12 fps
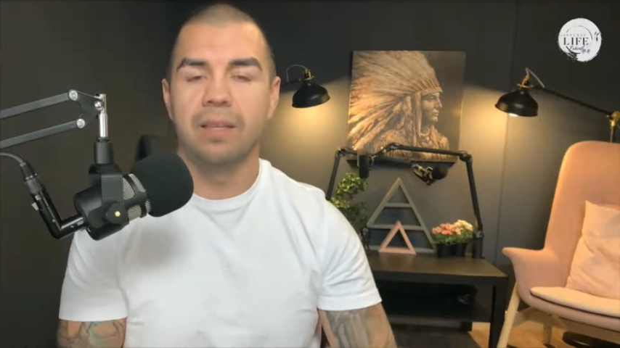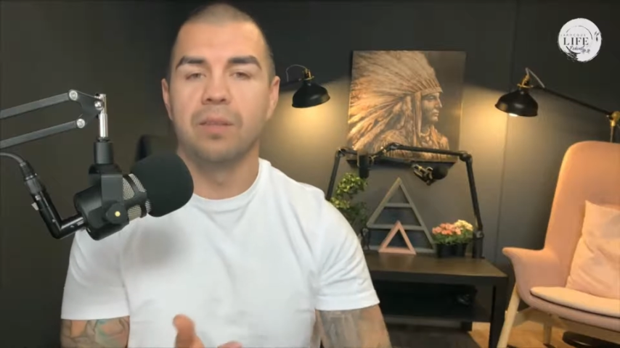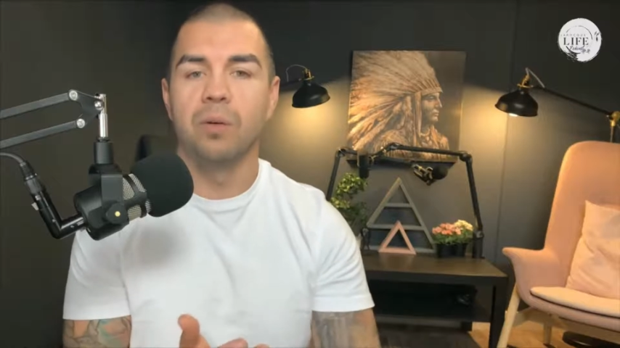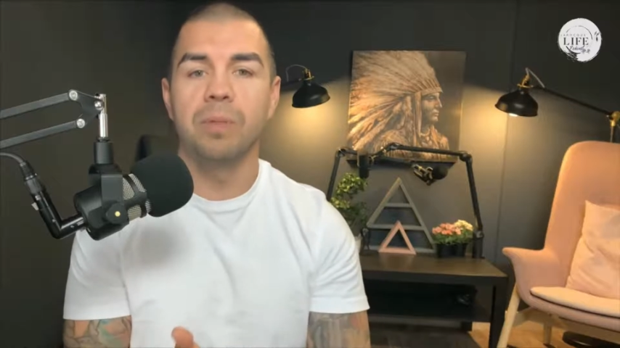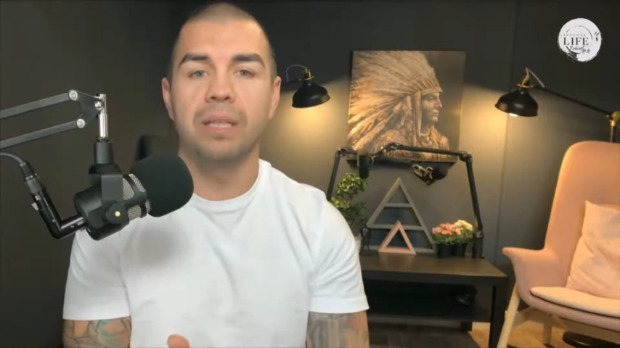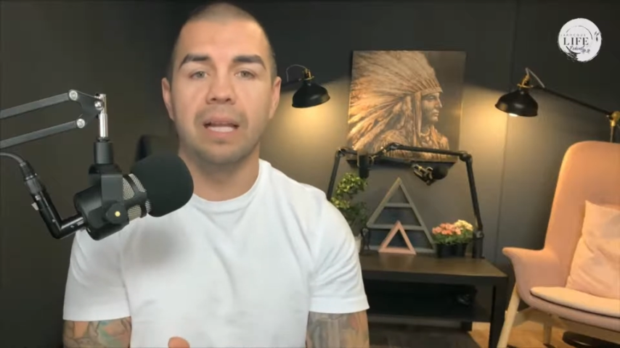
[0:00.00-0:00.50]

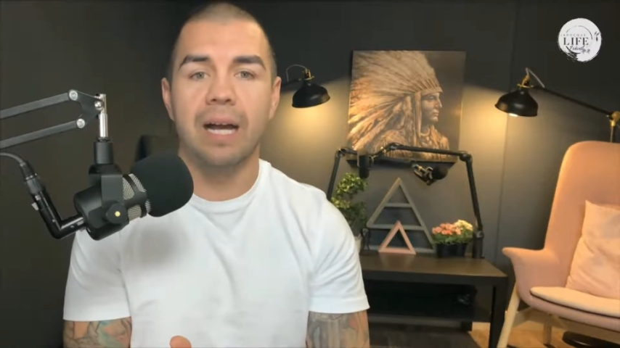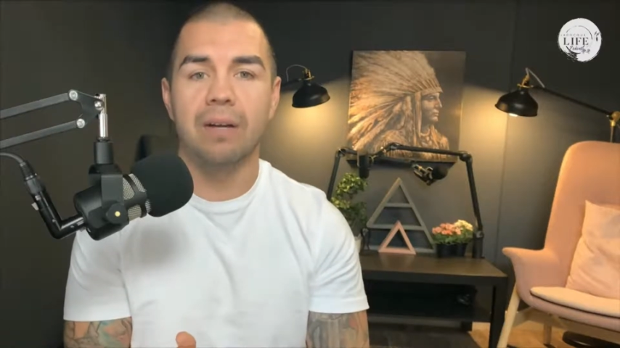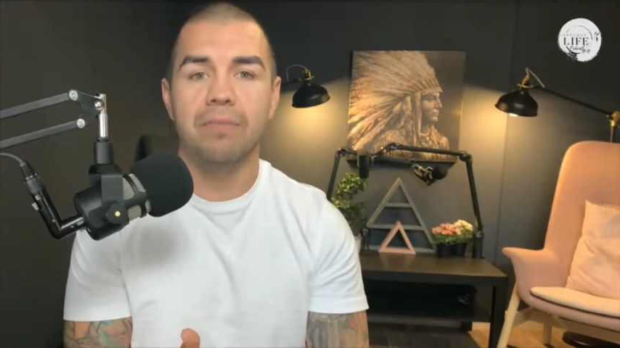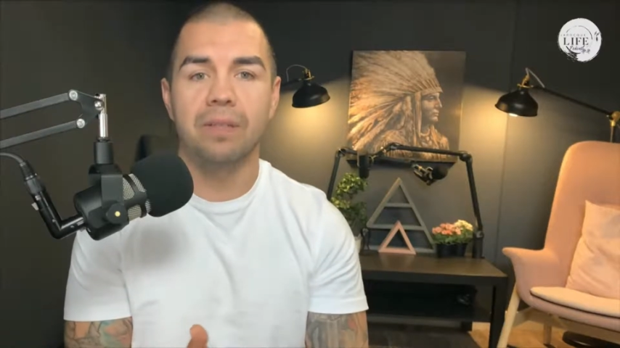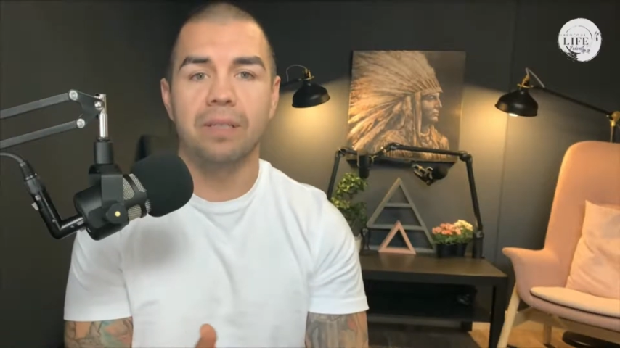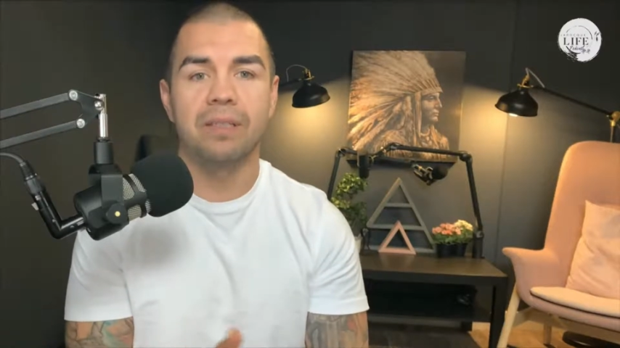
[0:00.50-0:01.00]
They'll be
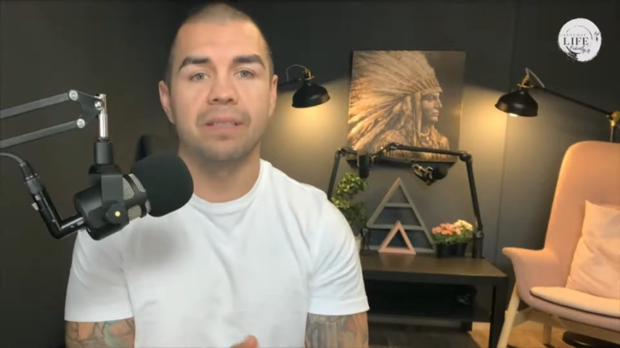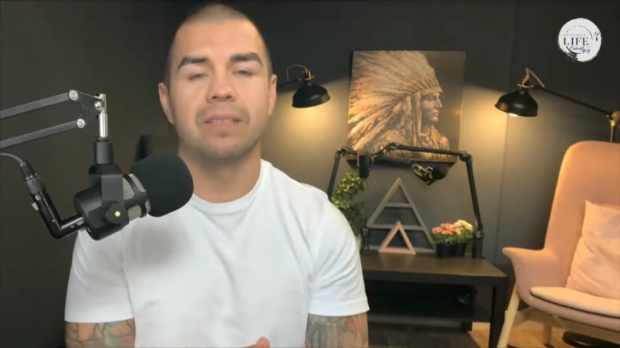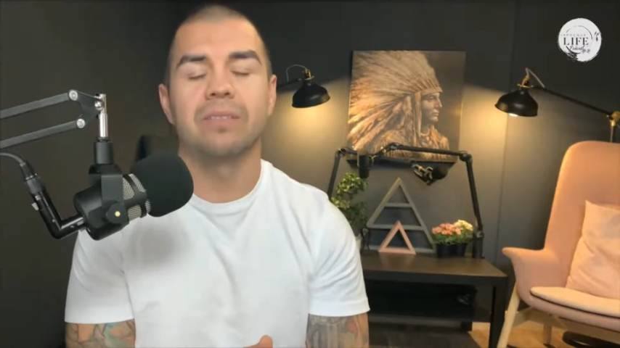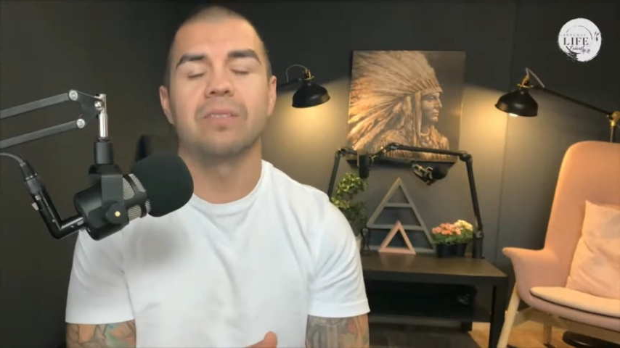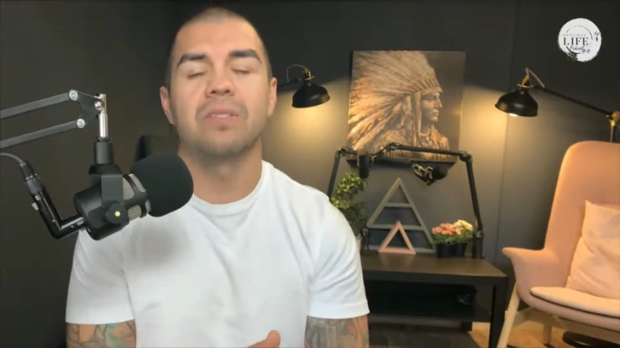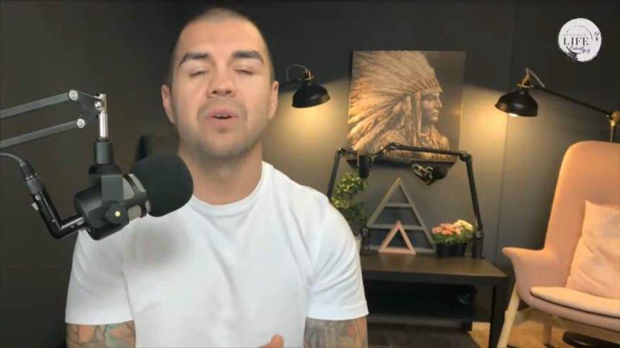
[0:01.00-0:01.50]
laughing. Like
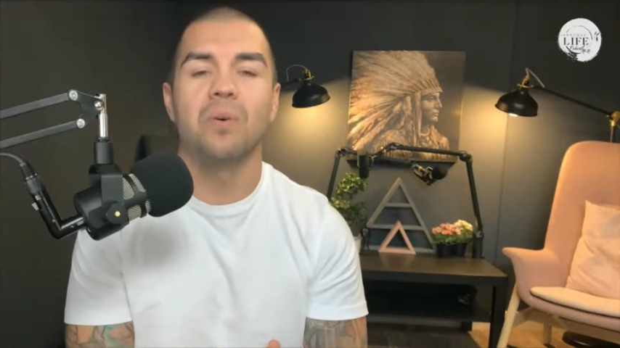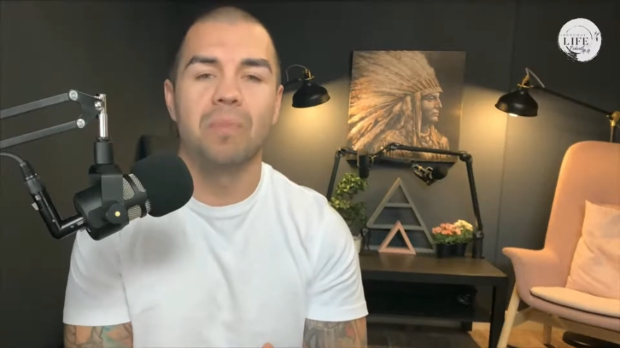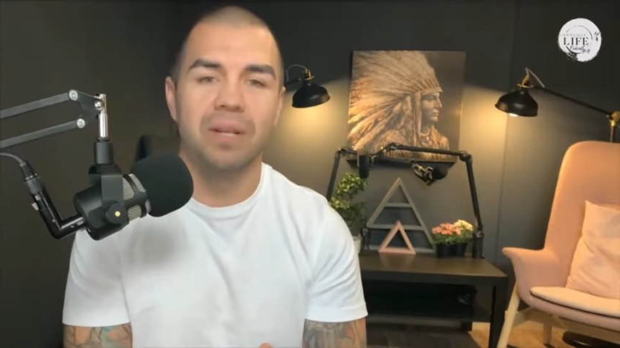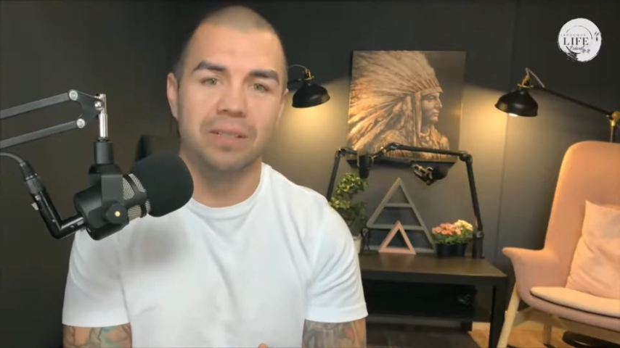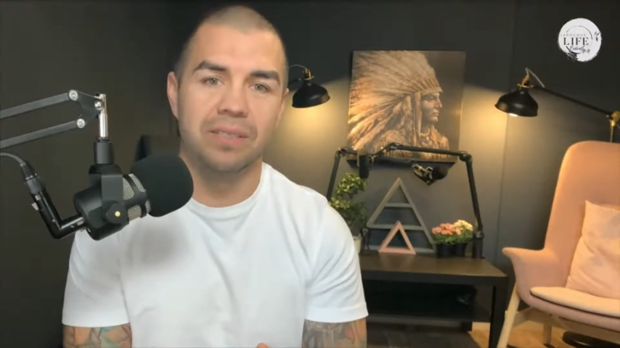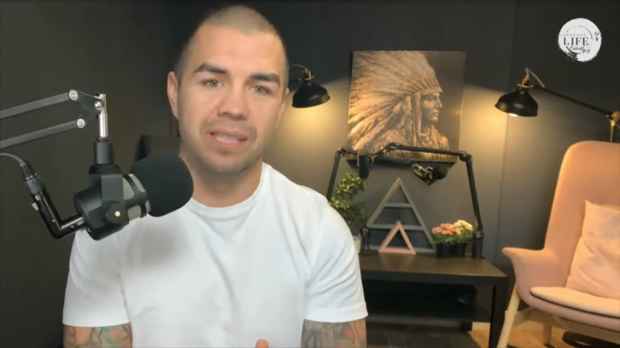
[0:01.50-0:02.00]
there's no
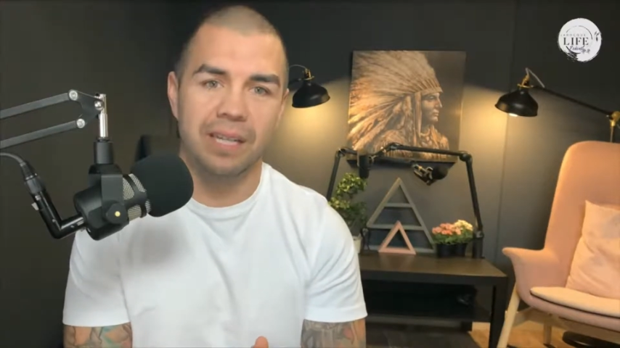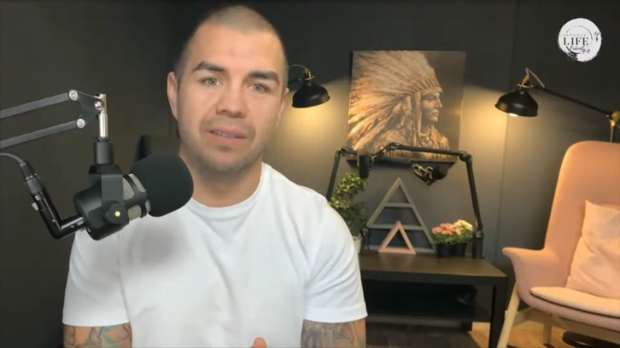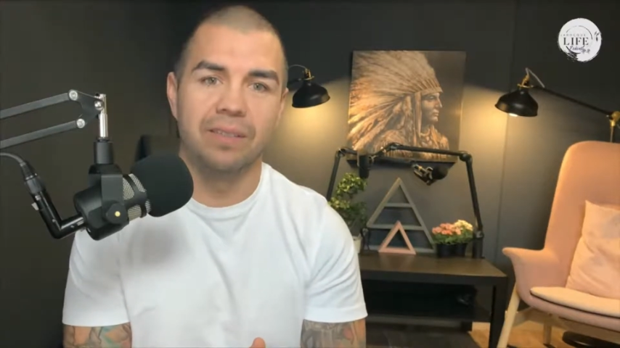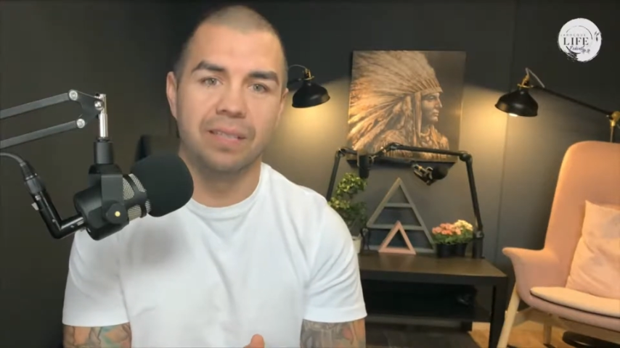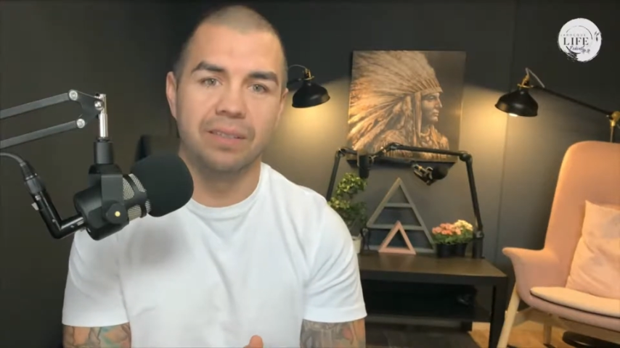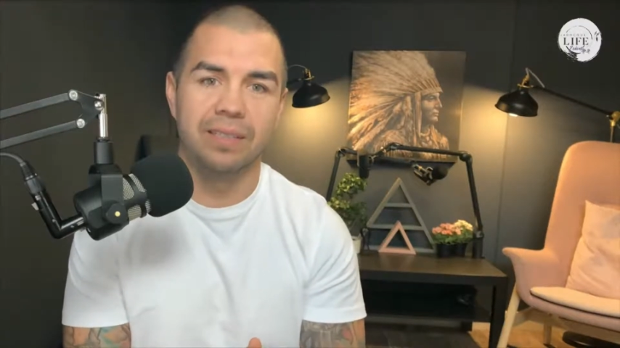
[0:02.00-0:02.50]
better
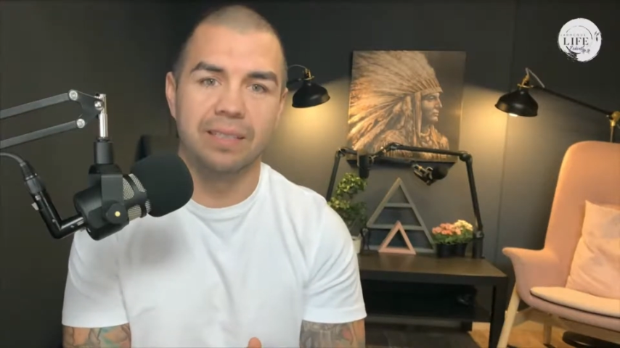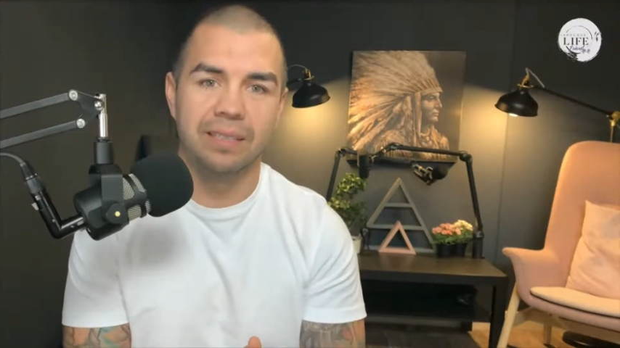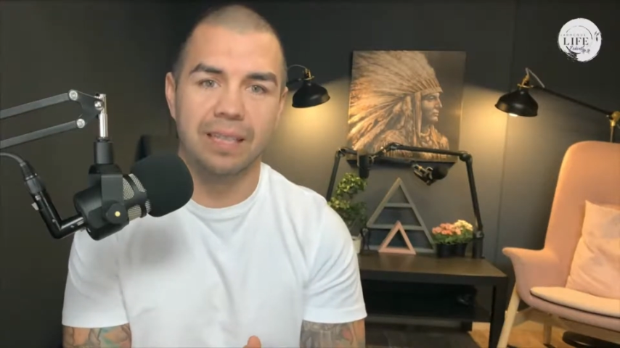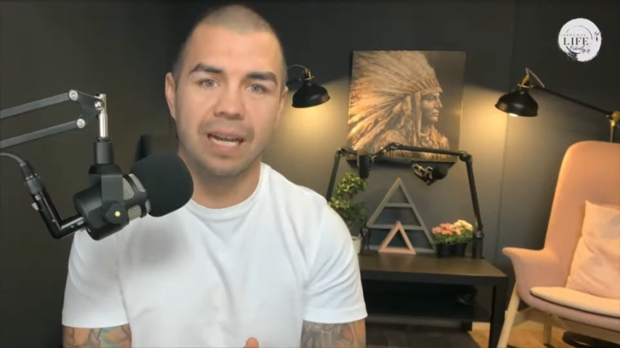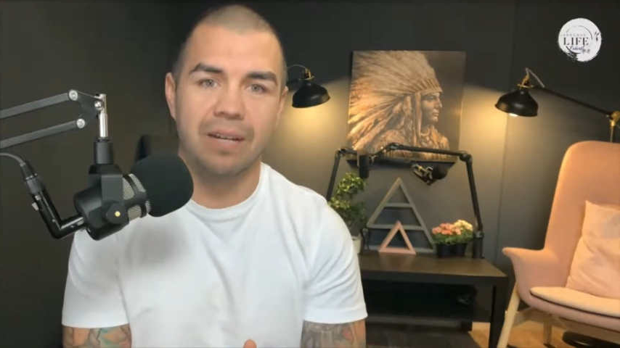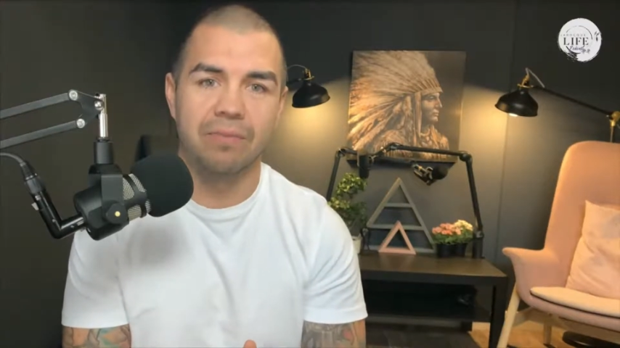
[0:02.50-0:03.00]
sound than your
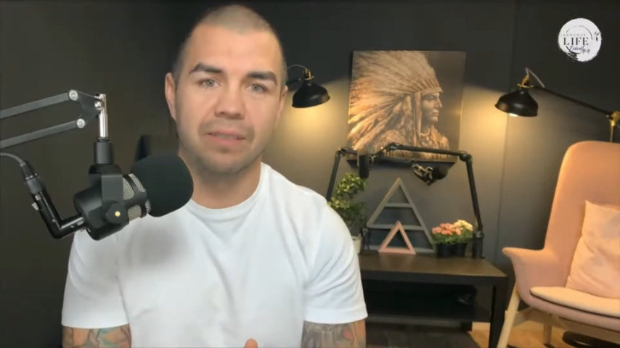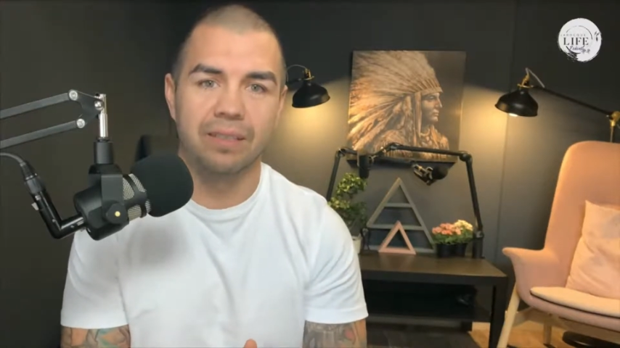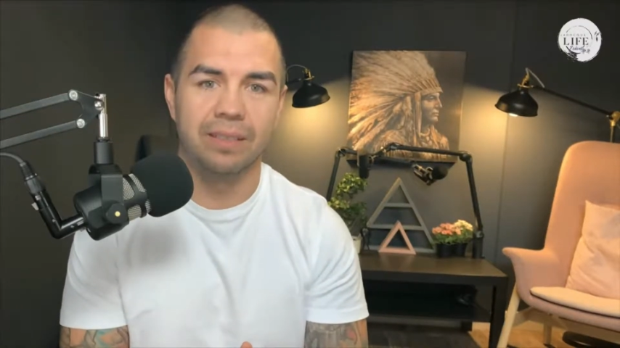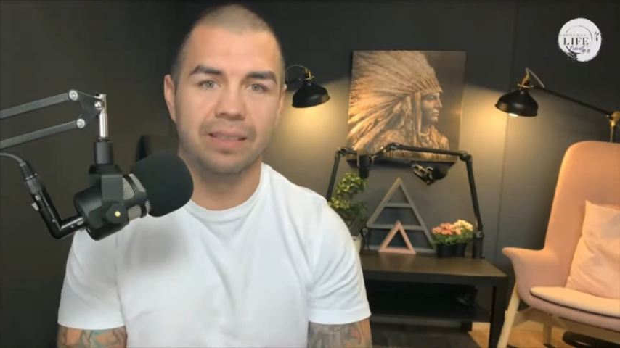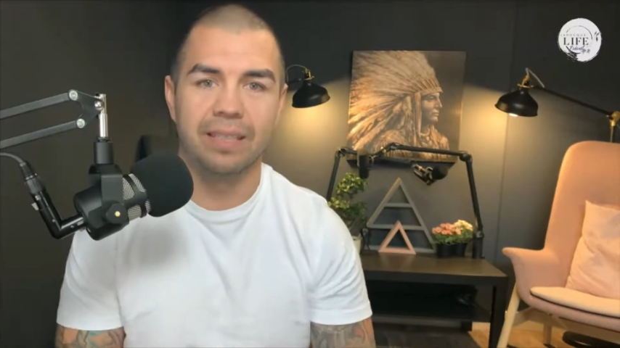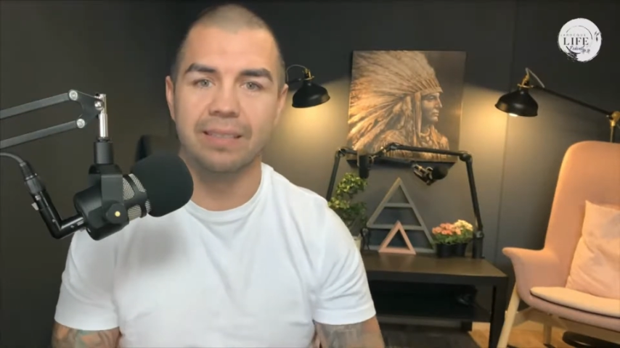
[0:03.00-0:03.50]
kids laughing.
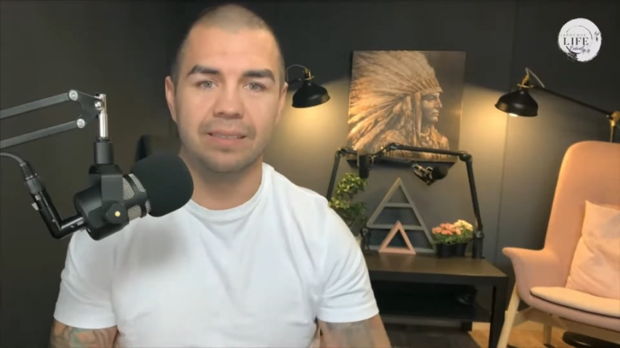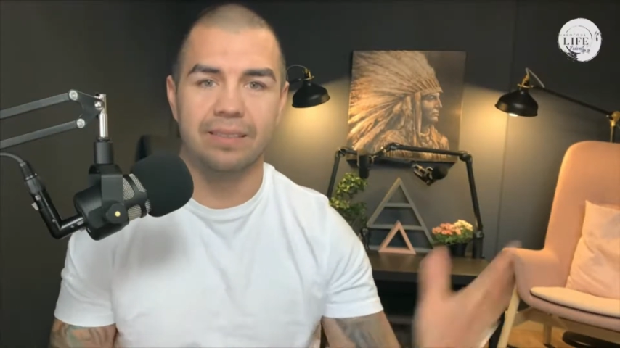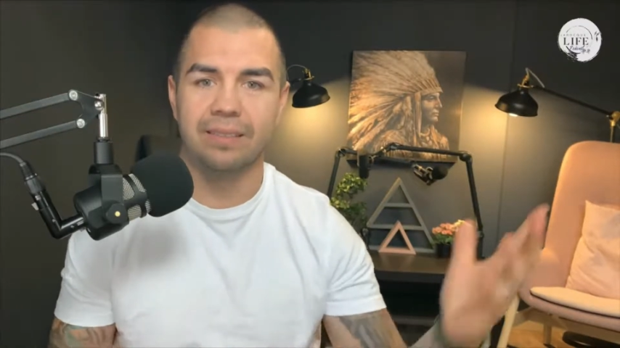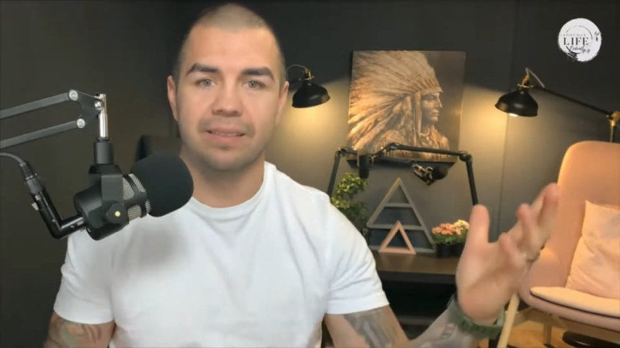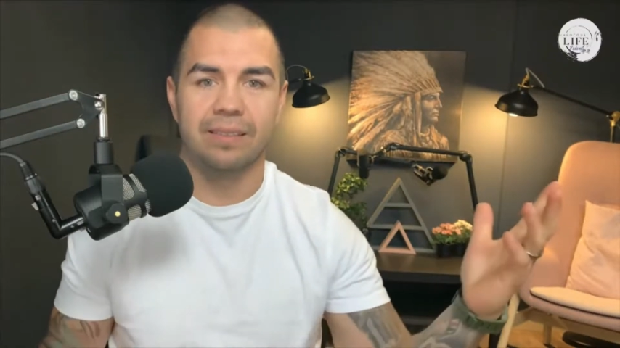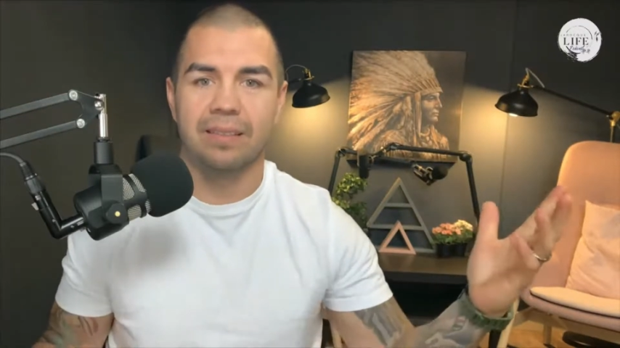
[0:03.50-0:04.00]
That is,